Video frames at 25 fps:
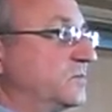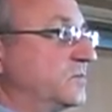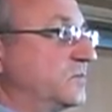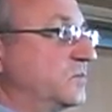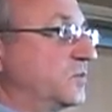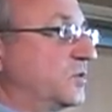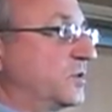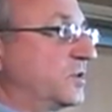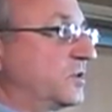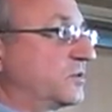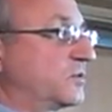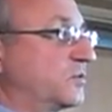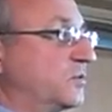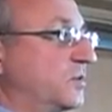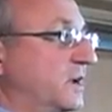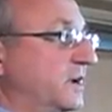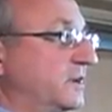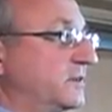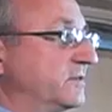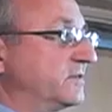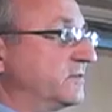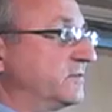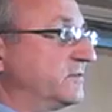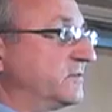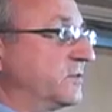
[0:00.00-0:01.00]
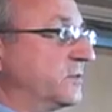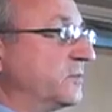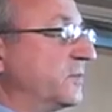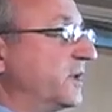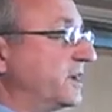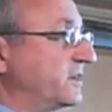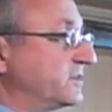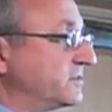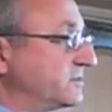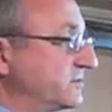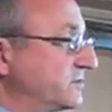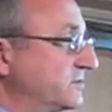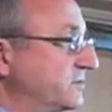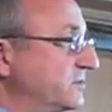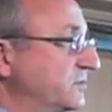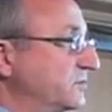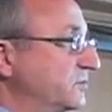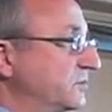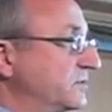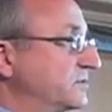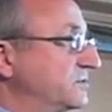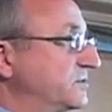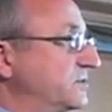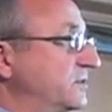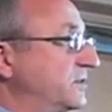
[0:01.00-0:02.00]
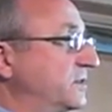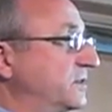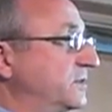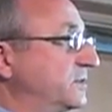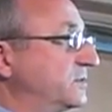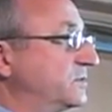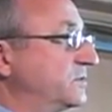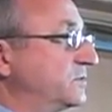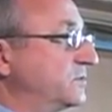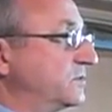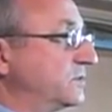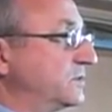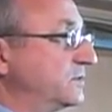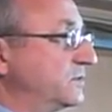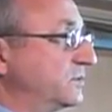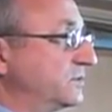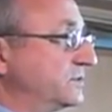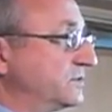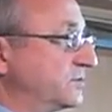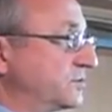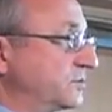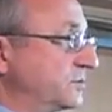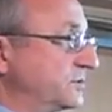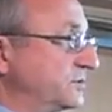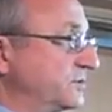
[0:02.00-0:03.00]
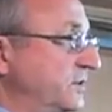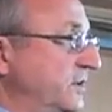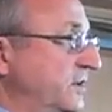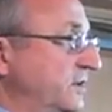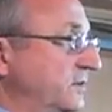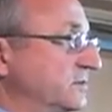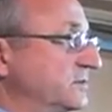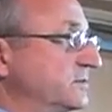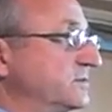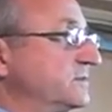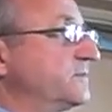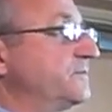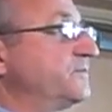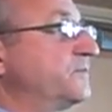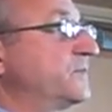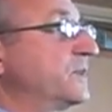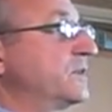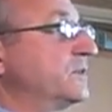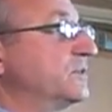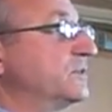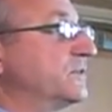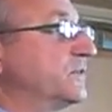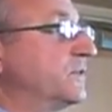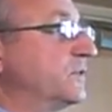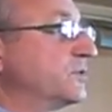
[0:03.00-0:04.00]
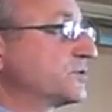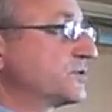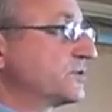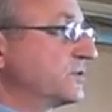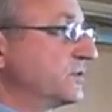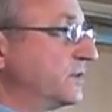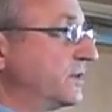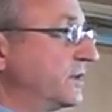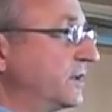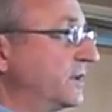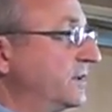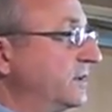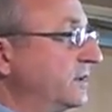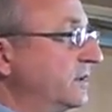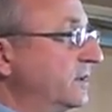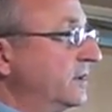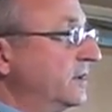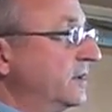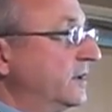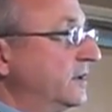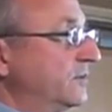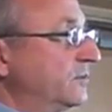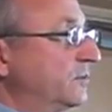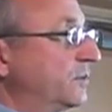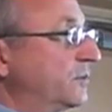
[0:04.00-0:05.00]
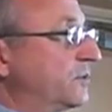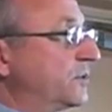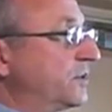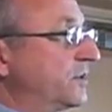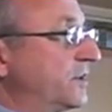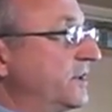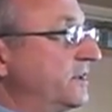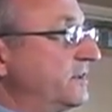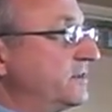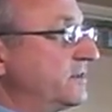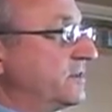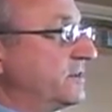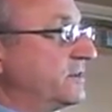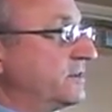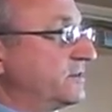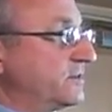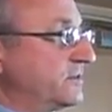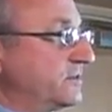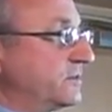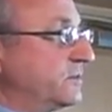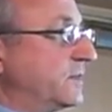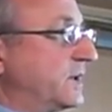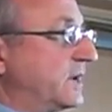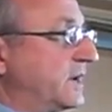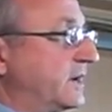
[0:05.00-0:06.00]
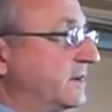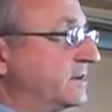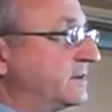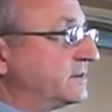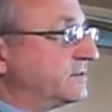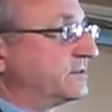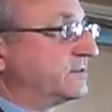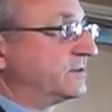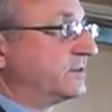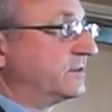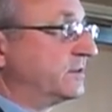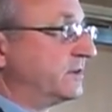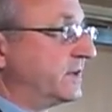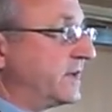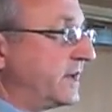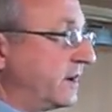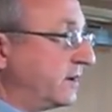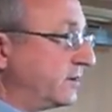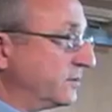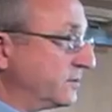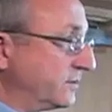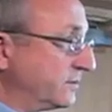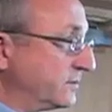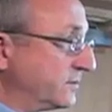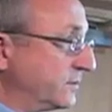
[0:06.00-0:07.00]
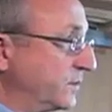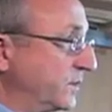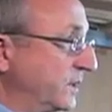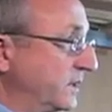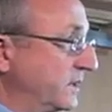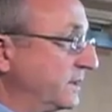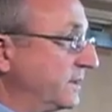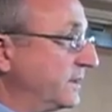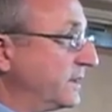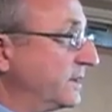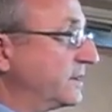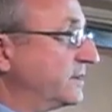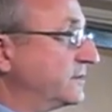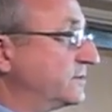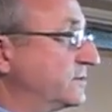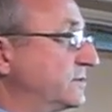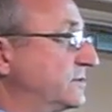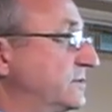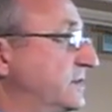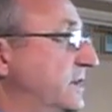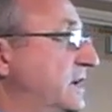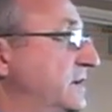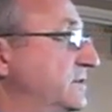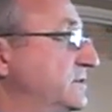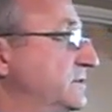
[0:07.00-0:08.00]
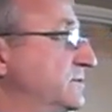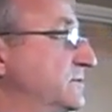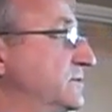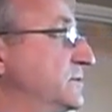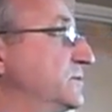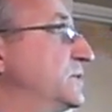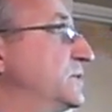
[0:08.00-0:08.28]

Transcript: were quite amazed with the results. Unfortunately, we were hindered by the layout of the building and the size of the